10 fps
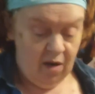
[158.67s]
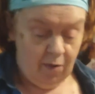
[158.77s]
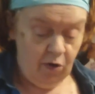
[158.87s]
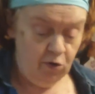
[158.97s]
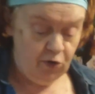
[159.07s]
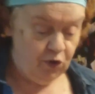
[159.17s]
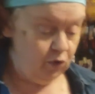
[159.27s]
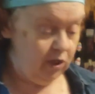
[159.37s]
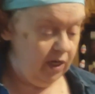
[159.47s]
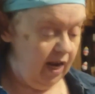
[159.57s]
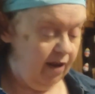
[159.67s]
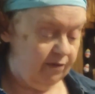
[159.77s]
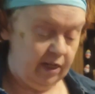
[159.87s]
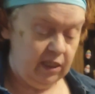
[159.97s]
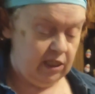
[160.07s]
grocery store didn't have
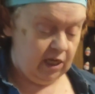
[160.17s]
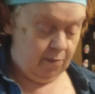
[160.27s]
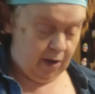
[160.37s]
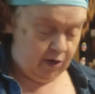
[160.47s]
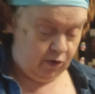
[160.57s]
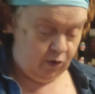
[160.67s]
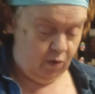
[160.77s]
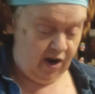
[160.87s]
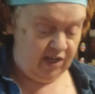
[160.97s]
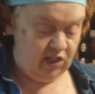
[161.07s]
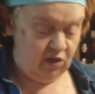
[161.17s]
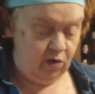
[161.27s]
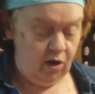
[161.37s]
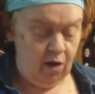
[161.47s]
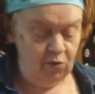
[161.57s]
any this time. I don't know why.
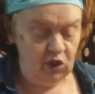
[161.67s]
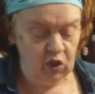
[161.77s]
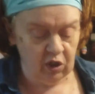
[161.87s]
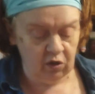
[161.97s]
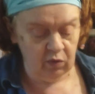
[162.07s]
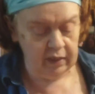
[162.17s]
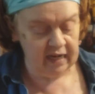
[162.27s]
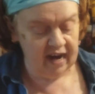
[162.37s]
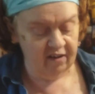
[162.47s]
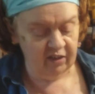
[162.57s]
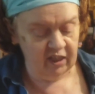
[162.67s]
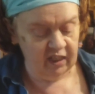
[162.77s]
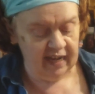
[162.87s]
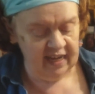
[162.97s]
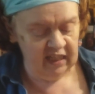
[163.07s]
So I'm just going to go down the
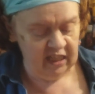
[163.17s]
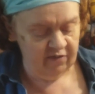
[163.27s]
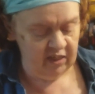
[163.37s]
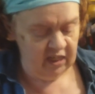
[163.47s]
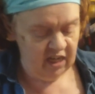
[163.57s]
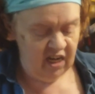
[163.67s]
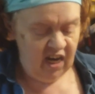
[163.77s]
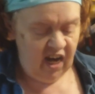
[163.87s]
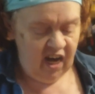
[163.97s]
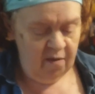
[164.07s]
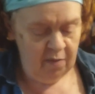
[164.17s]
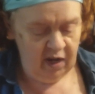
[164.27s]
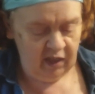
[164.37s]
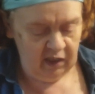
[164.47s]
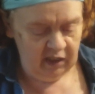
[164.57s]
length of it and
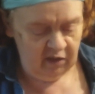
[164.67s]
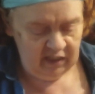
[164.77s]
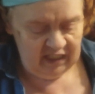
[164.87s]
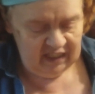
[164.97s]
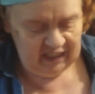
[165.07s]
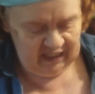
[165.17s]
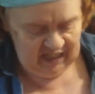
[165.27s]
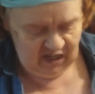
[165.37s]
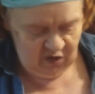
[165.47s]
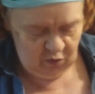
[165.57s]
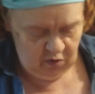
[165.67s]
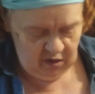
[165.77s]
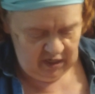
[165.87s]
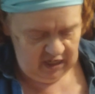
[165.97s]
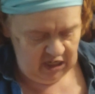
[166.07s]
make little
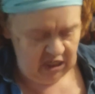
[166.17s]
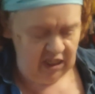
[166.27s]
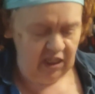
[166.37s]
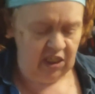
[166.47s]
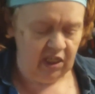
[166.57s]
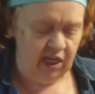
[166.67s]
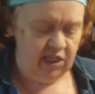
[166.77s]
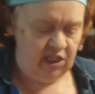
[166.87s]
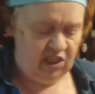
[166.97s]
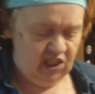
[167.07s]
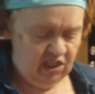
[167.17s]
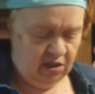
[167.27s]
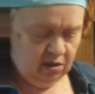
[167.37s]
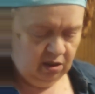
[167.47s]
1/4 inch thick slices.